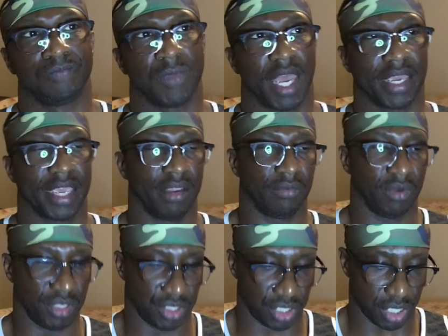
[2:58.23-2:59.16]
I can't
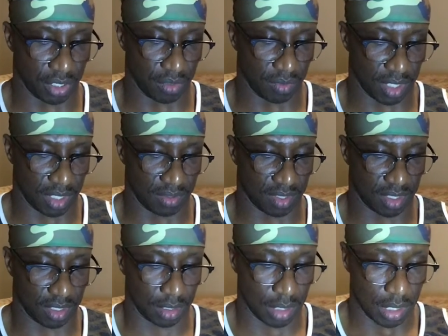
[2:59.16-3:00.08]
really show you anything.